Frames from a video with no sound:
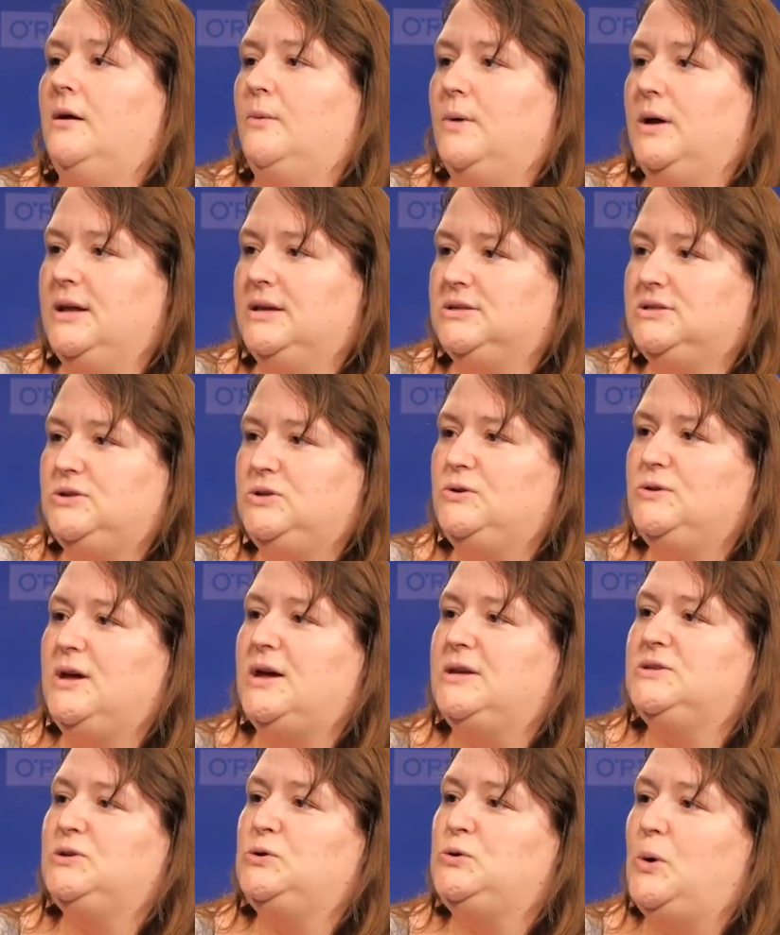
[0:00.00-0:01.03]
was
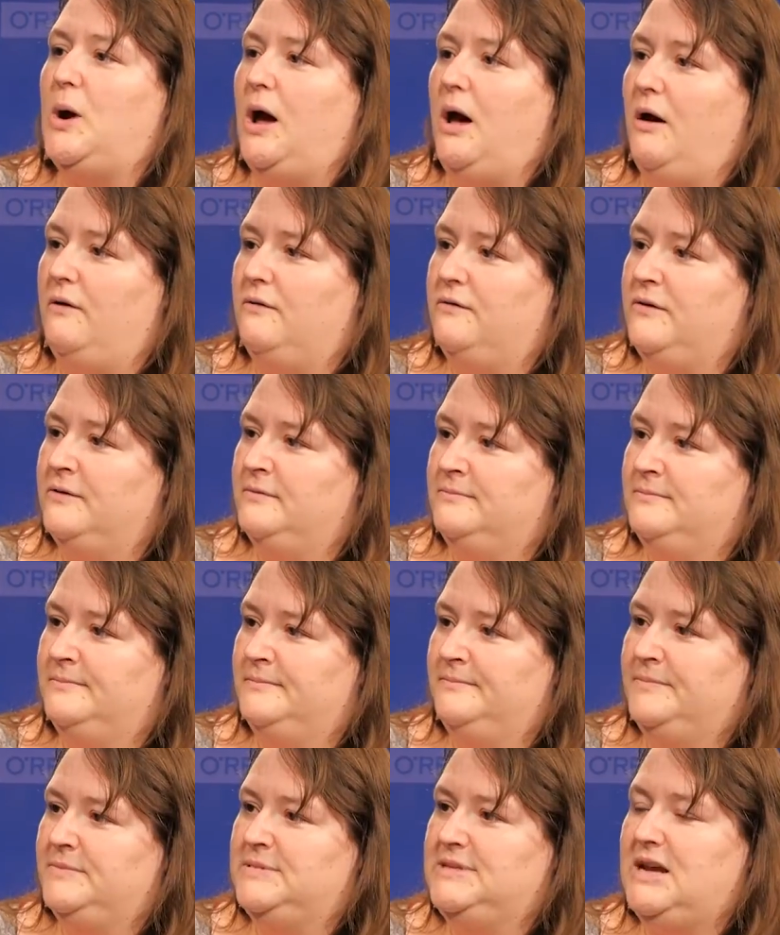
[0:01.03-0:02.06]
2012,
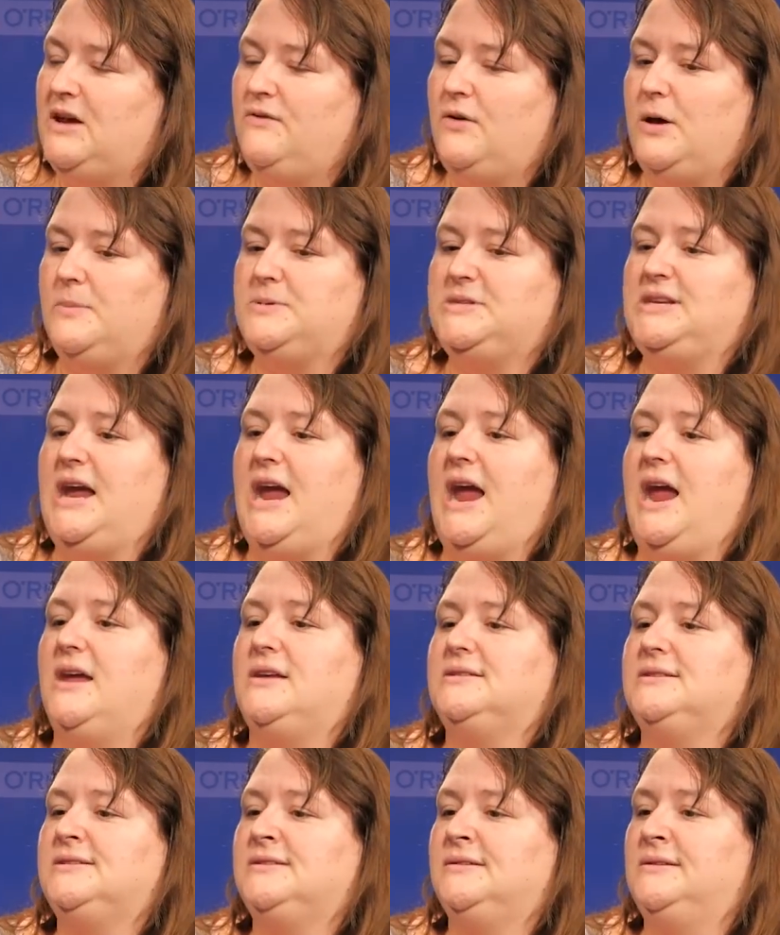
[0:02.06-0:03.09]
DevOps
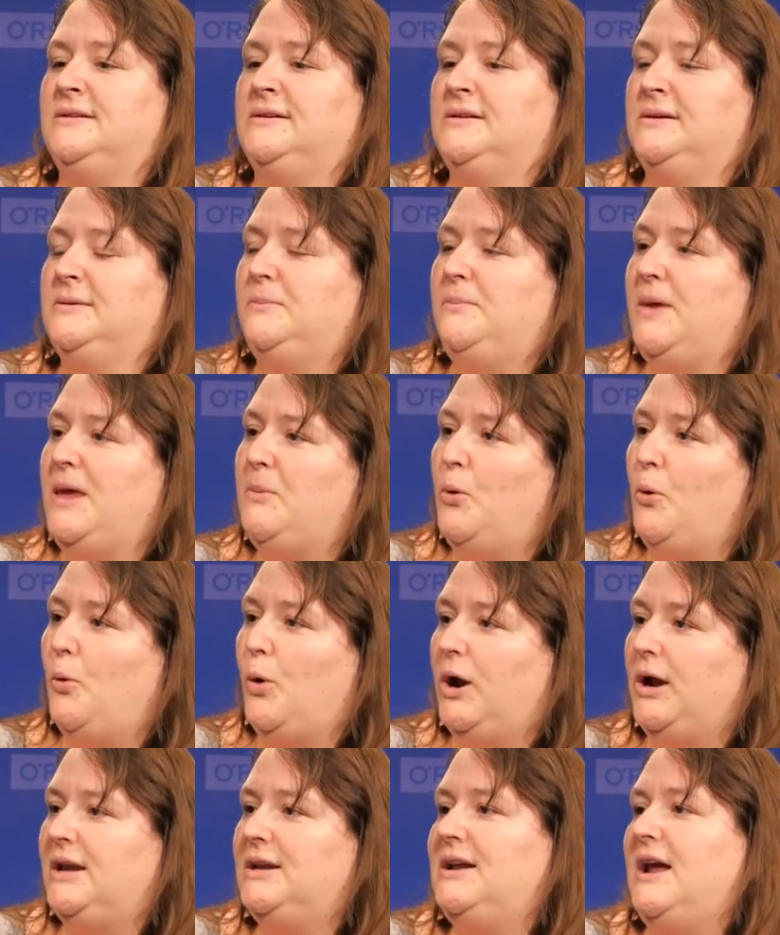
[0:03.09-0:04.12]
days, people
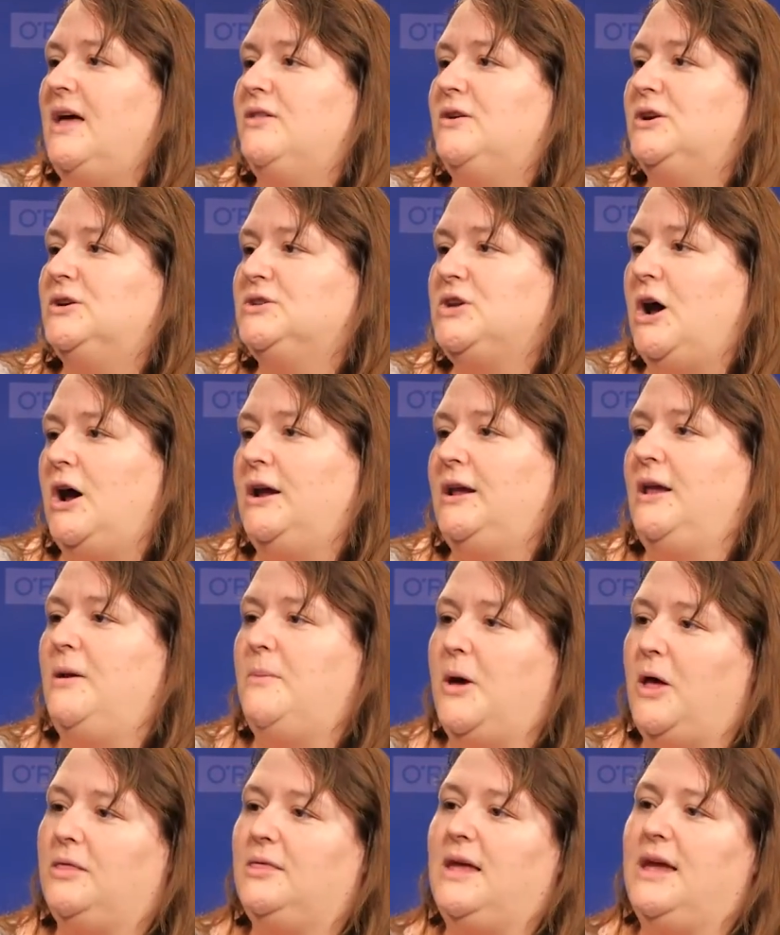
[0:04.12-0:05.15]
working together and talking
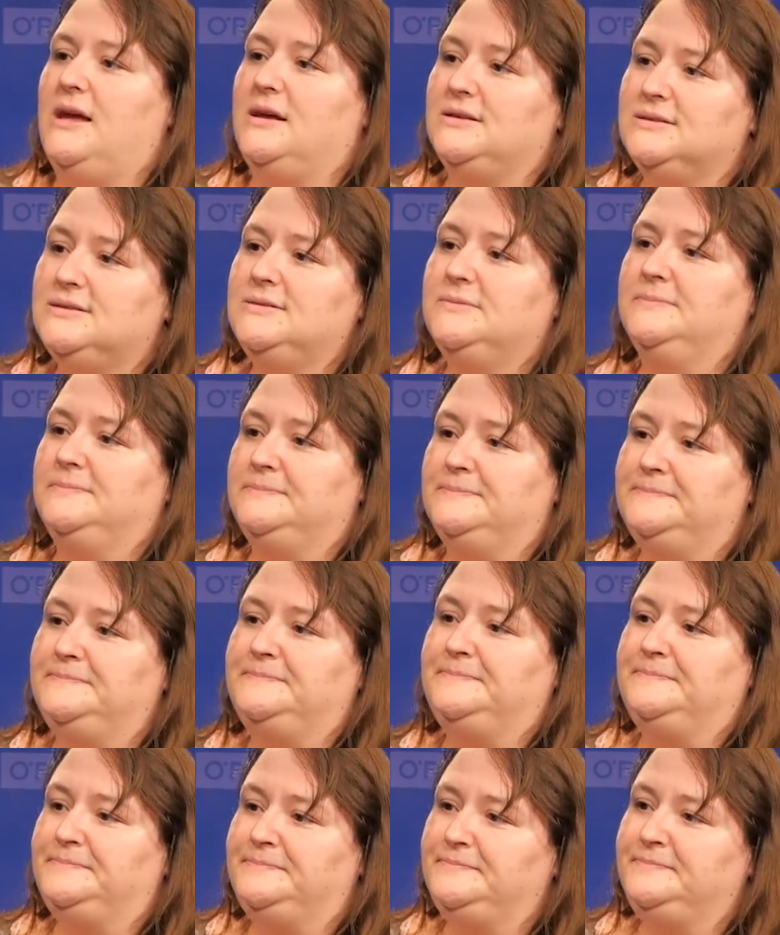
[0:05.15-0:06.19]
about
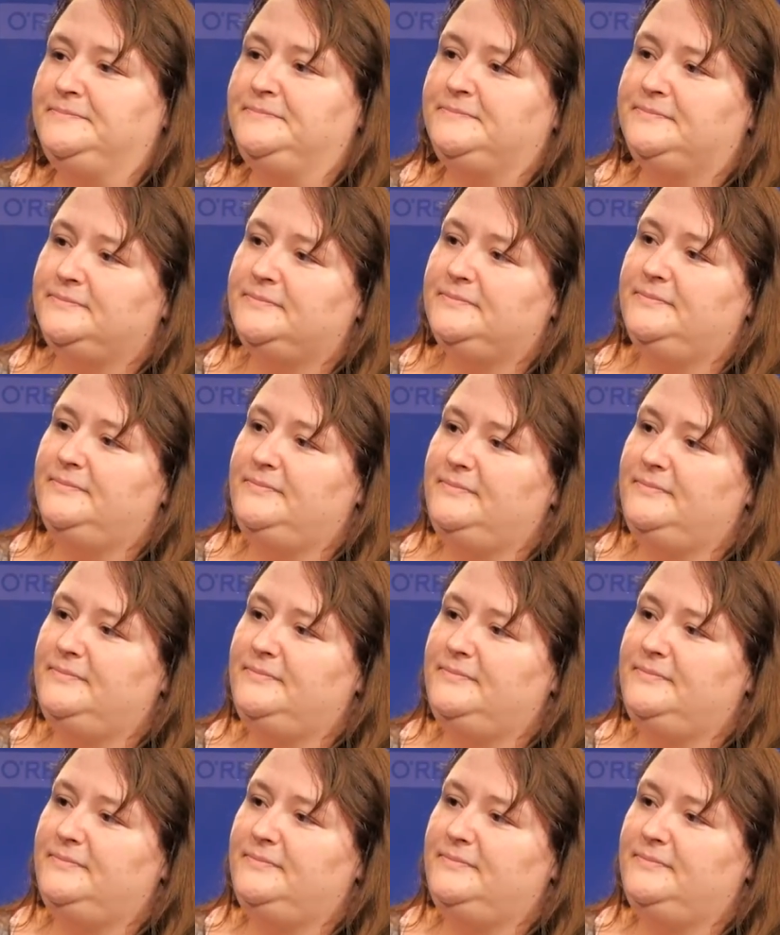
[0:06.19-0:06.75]
things.